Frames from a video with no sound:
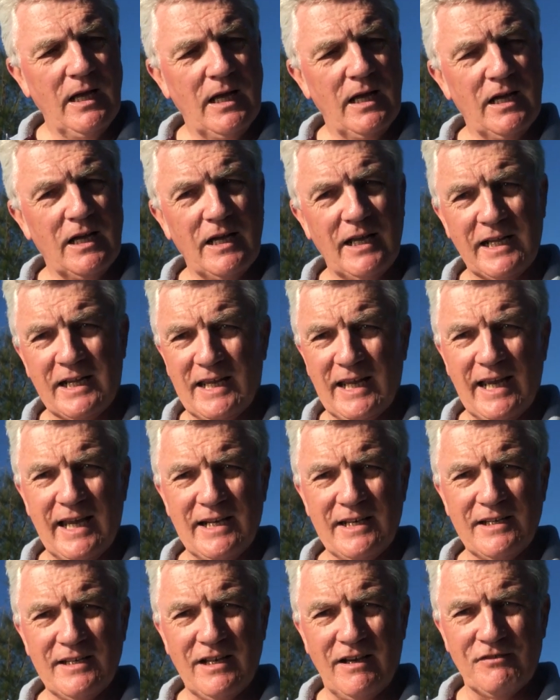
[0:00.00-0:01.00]

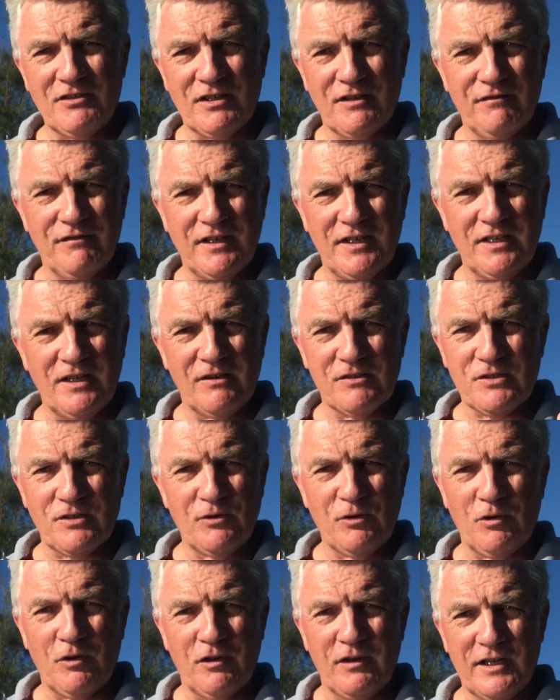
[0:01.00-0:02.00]
Again, I've done videos
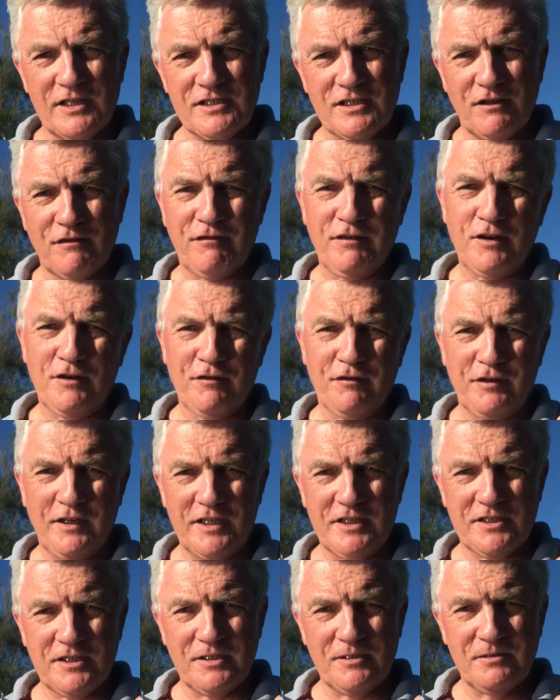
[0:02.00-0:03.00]
on all of this, so feel
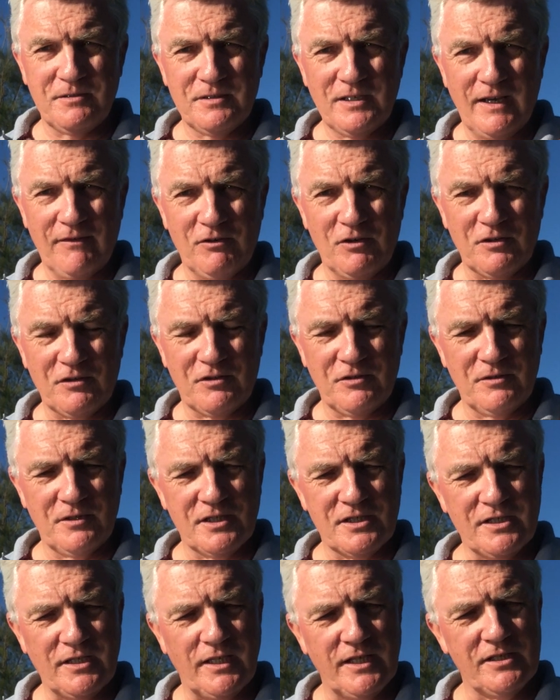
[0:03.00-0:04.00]
free to have a look through
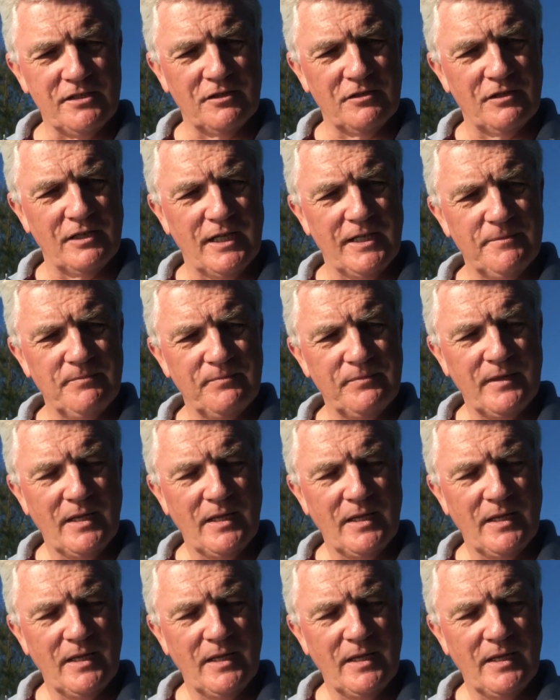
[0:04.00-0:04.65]
the site on that.